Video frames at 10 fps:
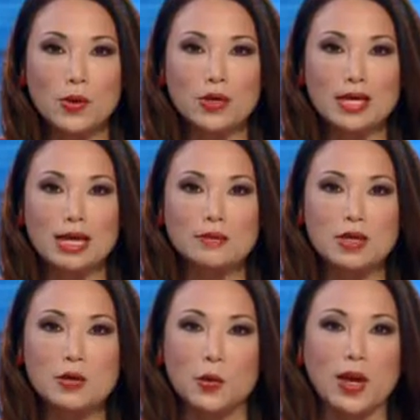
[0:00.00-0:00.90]

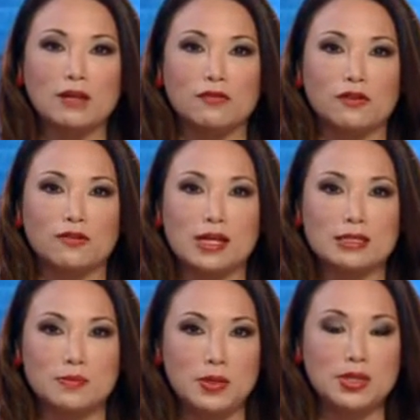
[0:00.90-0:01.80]
Yoga can be great
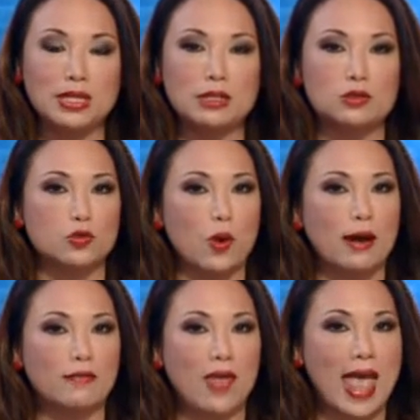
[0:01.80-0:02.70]
for
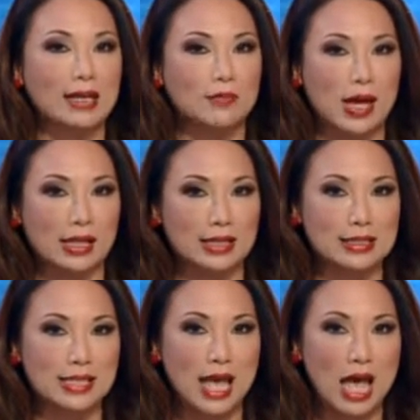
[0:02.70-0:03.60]
flexibility, strength, and
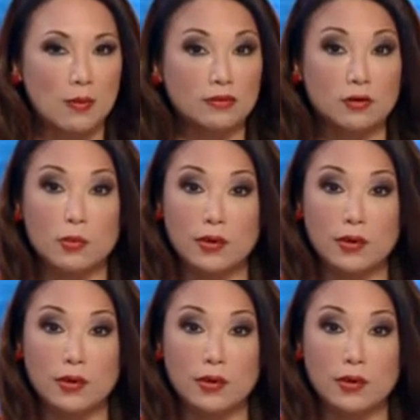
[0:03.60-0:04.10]
balance.